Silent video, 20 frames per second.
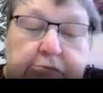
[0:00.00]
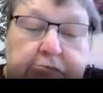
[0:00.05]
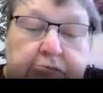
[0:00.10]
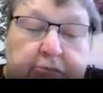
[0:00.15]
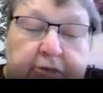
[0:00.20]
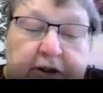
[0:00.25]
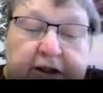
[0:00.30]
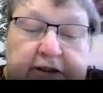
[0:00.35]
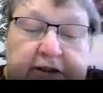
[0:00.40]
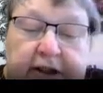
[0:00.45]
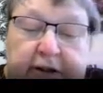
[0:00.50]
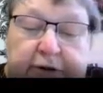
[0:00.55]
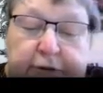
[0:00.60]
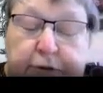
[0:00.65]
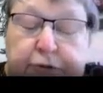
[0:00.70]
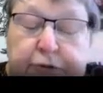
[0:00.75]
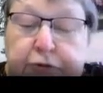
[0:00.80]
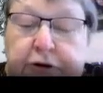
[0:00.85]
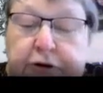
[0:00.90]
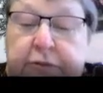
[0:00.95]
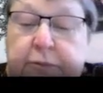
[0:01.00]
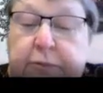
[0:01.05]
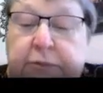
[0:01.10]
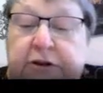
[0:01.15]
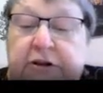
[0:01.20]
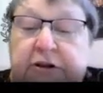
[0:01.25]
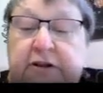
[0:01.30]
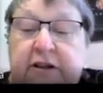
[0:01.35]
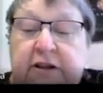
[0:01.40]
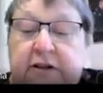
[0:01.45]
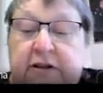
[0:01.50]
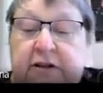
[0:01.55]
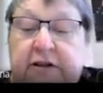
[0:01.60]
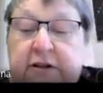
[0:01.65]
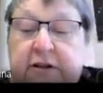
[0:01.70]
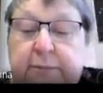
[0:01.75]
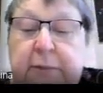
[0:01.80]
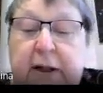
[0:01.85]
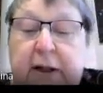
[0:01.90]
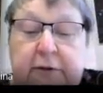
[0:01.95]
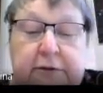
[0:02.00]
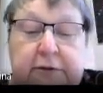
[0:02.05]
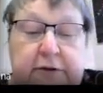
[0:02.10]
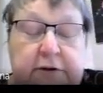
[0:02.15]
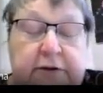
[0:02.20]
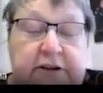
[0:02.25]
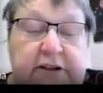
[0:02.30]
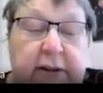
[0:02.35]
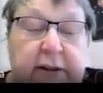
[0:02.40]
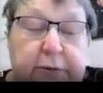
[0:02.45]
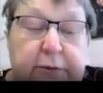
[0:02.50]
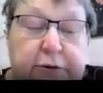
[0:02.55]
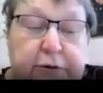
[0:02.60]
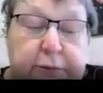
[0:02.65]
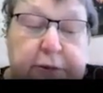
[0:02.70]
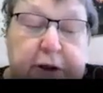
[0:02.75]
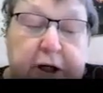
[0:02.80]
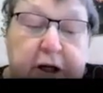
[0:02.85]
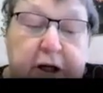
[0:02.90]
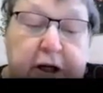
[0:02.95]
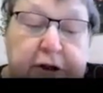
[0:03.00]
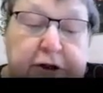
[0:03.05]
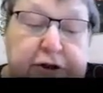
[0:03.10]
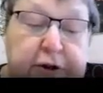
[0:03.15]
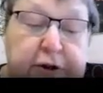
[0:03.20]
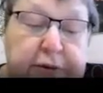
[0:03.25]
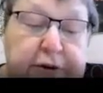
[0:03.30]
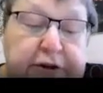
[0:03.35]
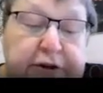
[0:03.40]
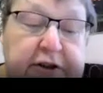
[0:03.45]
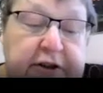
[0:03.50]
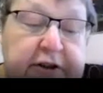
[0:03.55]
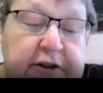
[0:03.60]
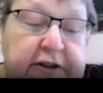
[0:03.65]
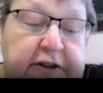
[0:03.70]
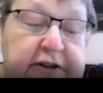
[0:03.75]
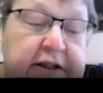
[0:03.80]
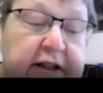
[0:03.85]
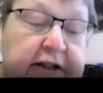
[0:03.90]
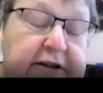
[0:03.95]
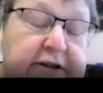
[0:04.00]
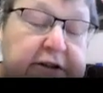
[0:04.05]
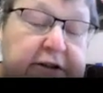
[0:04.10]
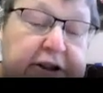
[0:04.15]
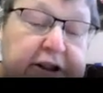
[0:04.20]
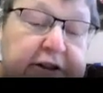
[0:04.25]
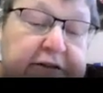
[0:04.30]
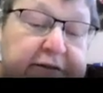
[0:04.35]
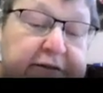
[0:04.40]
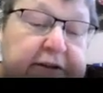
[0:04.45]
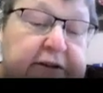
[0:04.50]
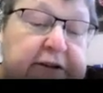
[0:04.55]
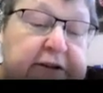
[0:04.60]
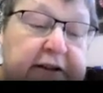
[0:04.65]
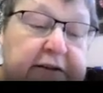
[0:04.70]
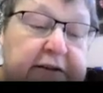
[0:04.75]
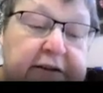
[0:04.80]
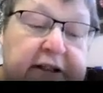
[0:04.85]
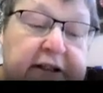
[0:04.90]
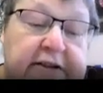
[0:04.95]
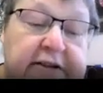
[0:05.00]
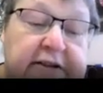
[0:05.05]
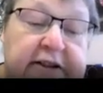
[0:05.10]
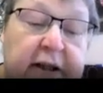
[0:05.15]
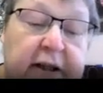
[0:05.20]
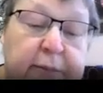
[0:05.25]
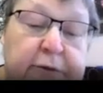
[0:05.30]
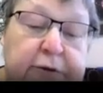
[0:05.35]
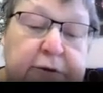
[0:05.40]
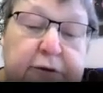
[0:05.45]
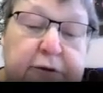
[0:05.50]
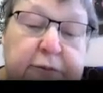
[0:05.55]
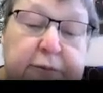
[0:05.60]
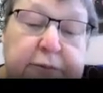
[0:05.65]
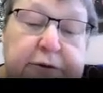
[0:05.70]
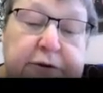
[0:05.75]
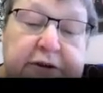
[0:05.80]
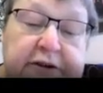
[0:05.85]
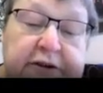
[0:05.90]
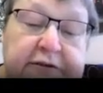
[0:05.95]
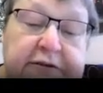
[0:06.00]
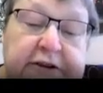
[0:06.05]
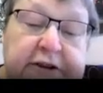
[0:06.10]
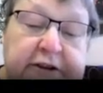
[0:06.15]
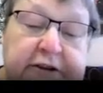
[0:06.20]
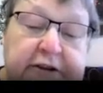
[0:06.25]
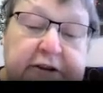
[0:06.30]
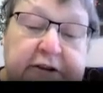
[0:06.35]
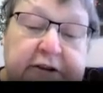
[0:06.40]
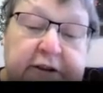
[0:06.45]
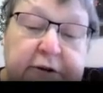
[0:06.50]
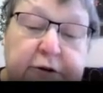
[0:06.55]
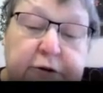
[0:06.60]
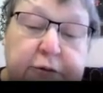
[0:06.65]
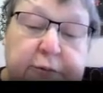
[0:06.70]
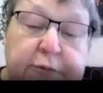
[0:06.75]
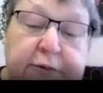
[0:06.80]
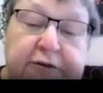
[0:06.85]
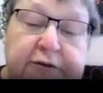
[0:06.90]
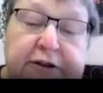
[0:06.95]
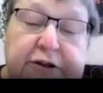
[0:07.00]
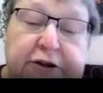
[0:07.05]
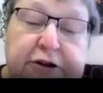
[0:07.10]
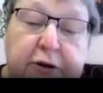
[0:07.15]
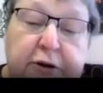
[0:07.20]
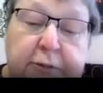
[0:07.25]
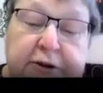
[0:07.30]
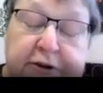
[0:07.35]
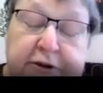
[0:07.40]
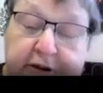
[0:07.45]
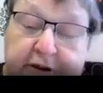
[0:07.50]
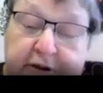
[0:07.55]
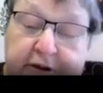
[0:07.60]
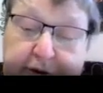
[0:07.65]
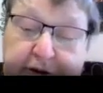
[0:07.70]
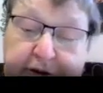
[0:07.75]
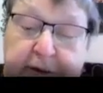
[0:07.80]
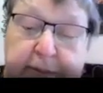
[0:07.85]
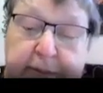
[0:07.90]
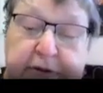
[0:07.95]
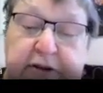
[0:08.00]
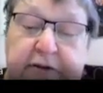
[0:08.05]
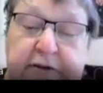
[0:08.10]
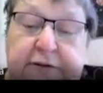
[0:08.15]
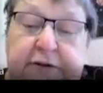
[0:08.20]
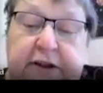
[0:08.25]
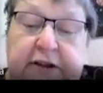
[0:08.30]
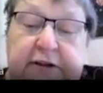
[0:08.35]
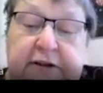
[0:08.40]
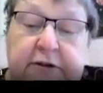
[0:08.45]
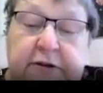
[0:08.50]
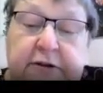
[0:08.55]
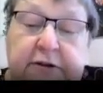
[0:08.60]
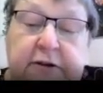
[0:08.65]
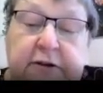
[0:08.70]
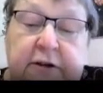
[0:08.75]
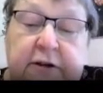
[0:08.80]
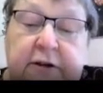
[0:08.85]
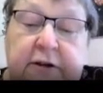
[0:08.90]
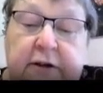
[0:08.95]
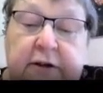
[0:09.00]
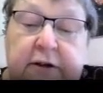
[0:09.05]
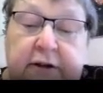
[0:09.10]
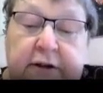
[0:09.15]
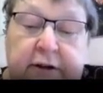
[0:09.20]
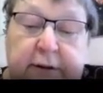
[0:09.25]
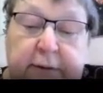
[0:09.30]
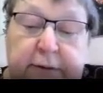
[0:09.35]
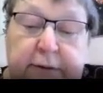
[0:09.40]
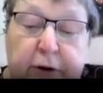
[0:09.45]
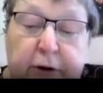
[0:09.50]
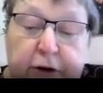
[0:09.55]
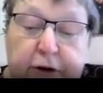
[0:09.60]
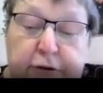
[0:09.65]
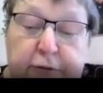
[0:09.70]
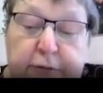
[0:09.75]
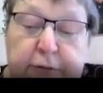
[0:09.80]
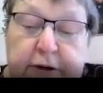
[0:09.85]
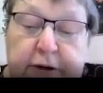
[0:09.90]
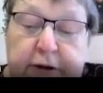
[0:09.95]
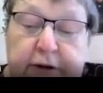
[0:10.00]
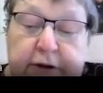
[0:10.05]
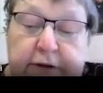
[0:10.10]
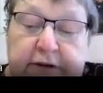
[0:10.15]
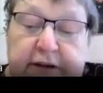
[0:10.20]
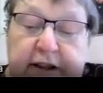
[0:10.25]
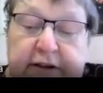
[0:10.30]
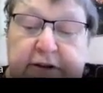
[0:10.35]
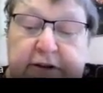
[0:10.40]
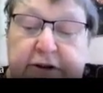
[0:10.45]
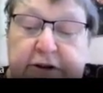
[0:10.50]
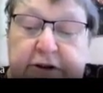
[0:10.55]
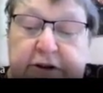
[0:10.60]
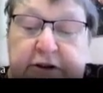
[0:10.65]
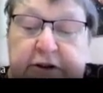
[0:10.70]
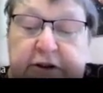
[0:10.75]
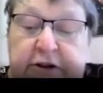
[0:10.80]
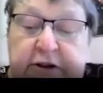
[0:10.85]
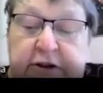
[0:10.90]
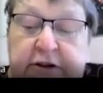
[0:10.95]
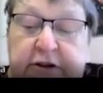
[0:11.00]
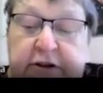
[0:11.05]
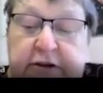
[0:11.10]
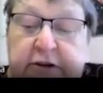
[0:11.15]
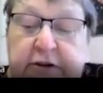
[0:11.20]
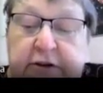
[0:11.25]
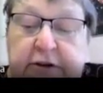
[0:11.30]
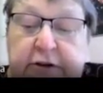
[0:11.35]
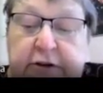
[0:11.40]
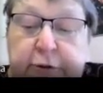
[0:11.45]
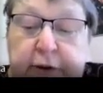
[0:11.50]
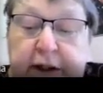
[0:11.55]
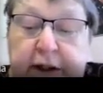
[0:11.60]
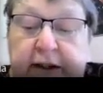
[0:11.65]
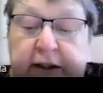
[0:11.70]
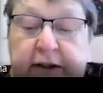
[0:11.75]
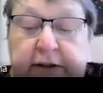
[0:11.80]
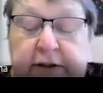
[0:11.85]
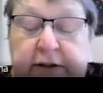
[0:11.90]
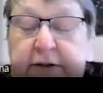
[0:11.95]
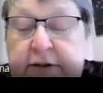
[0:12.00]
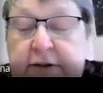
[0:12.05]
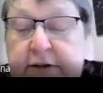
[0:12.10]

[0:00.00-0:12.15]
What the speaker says: right? That's what would mean that it is bounded subgroup. So the thing is that if that subgroup, if this is a group of isometries for some different norm, then T squared